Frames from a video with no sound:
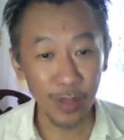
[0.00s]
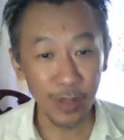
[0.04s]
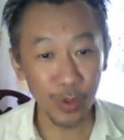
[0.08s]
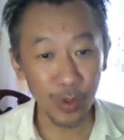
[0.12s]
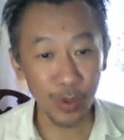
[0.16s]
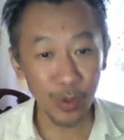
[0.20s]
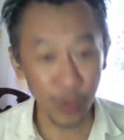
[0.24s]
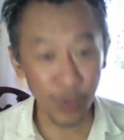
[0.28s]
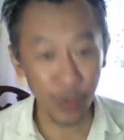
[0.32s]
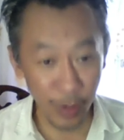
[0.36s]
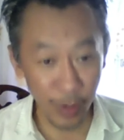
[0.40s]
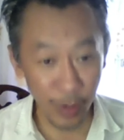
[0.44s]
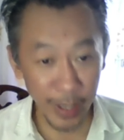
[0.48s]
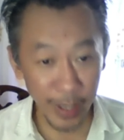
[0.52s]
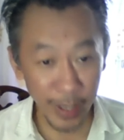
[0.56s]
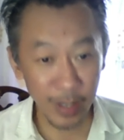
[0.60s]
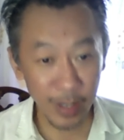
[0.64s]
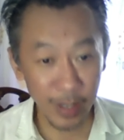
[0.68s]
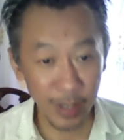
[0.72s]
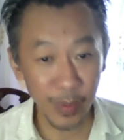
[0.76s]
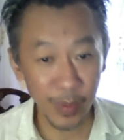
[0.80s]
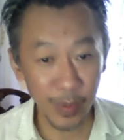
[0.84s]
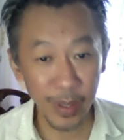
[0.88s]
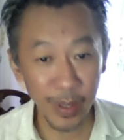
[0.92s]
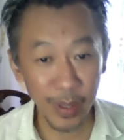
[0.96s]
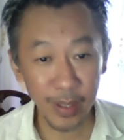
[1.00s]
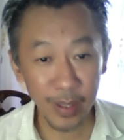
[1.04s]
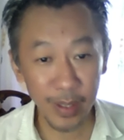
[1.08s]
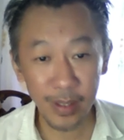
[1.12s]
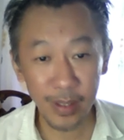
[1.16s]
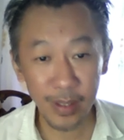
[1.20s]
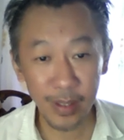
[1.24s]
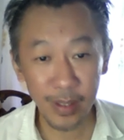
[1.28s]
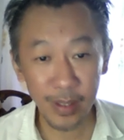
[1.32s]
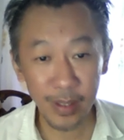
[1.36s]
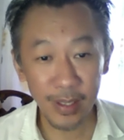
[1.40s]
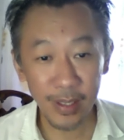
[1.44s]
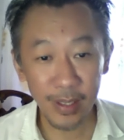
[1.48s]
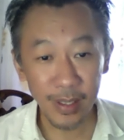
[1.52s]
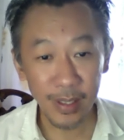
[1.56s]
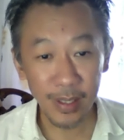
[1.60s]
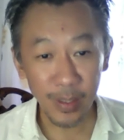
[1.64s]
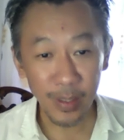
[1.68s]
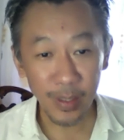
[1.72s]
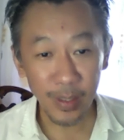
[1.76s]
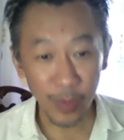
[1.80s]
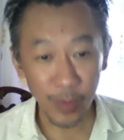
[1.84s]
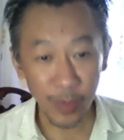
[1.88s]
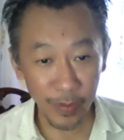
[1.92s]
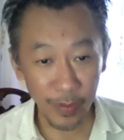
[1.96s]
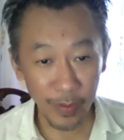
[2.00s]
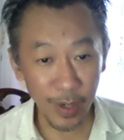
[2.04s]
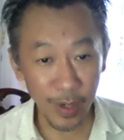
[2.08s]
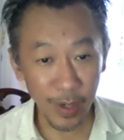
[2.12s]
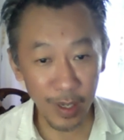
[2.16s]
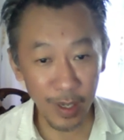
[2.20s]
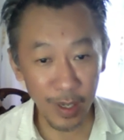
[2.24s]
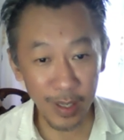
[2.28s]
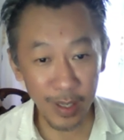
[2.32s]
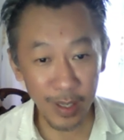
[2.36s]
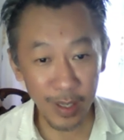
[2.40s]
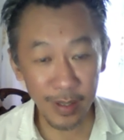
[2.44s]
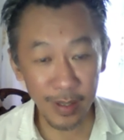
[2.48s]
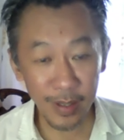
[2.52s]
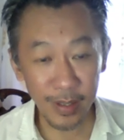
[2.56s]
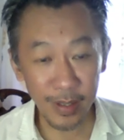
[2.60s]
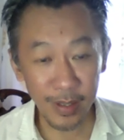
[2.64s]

to your experience with God